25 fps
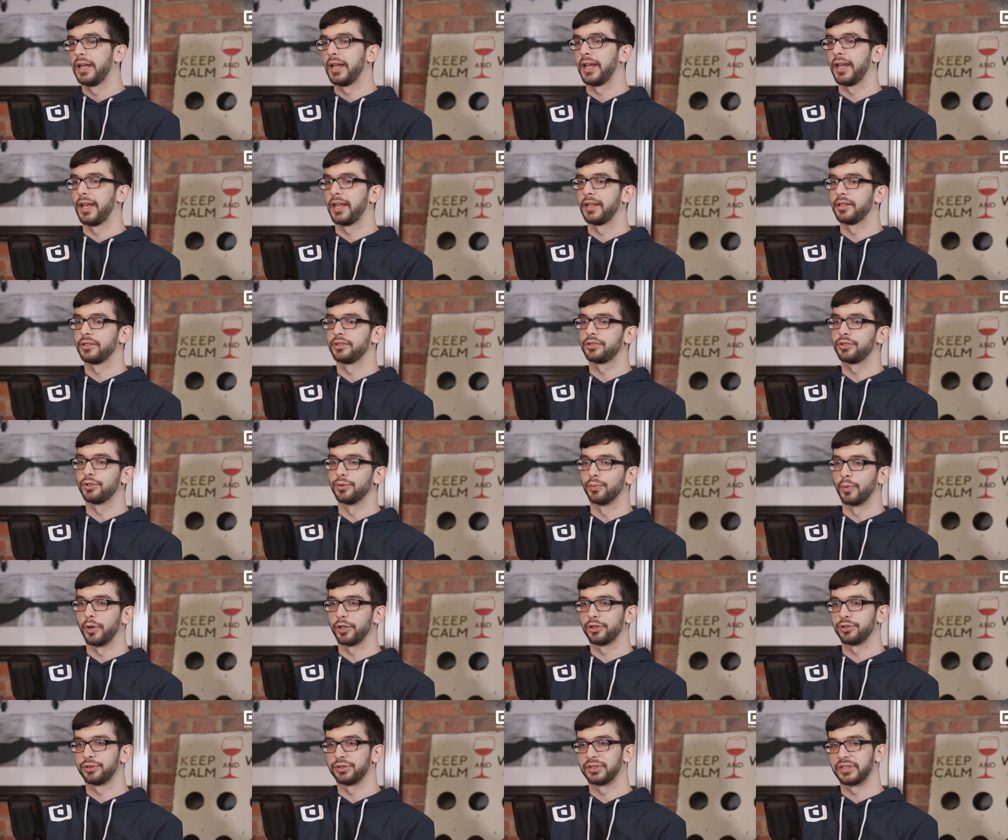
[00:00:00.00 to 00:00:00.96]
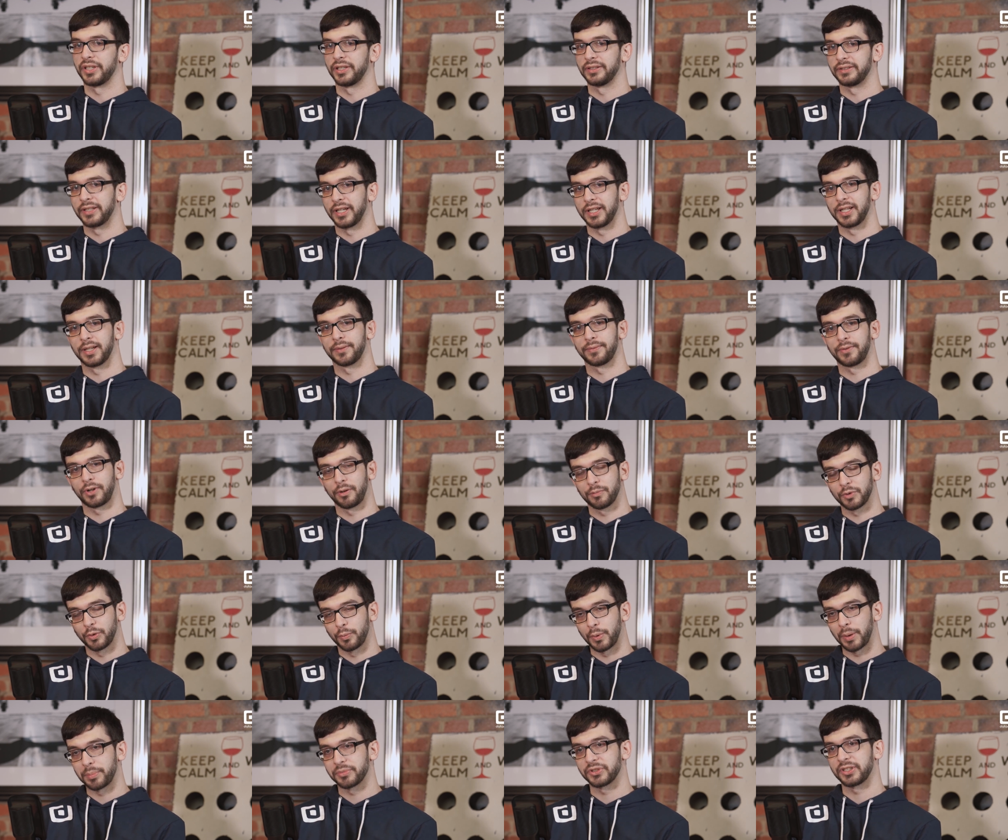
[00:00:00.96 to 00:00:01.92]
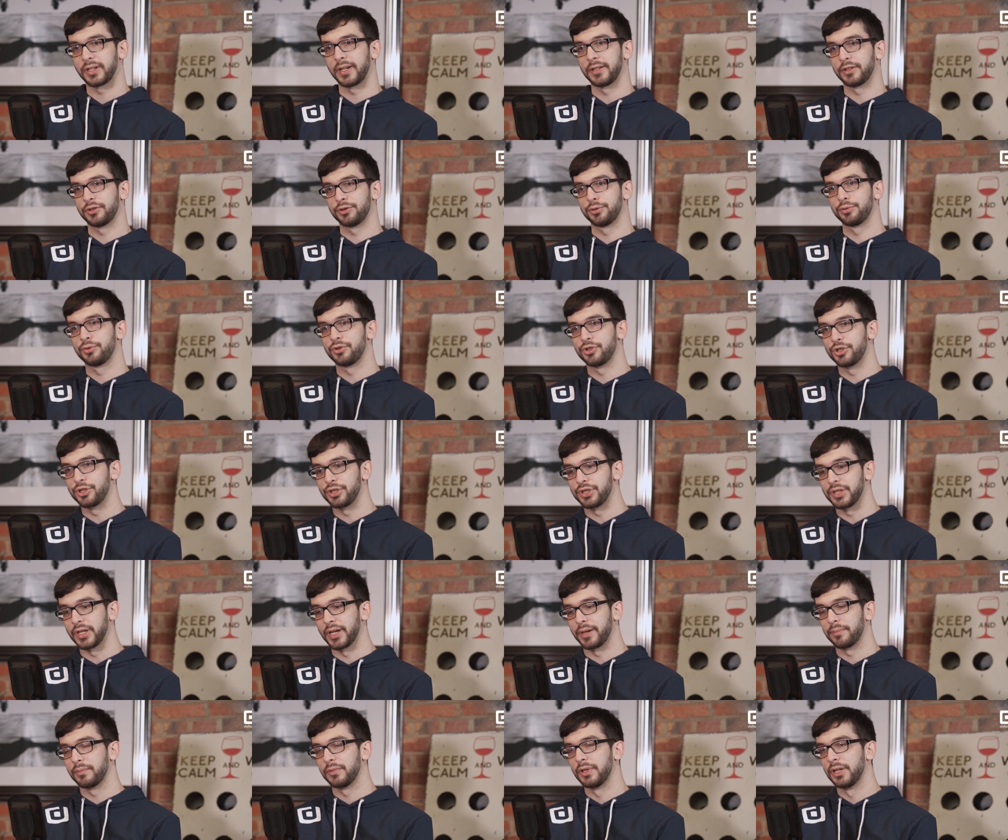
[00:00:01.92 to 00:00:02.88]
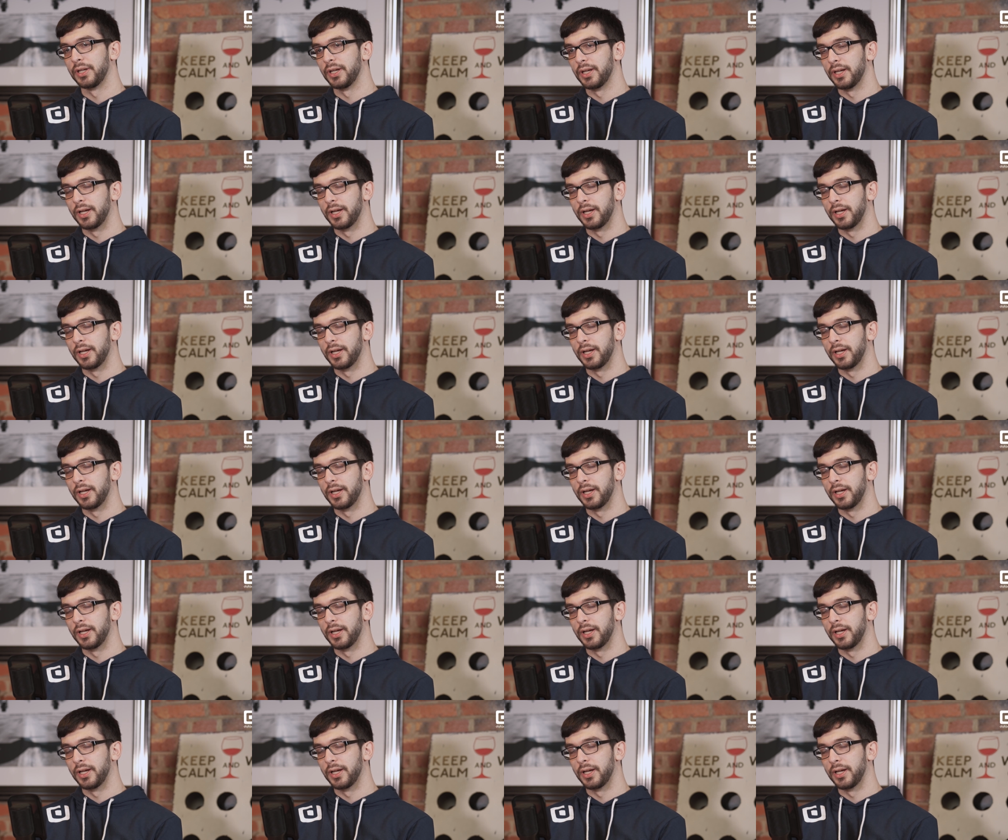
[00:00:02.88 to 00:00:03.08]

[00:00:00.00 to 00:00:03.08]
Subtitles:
and you want to send data from your website to GTM,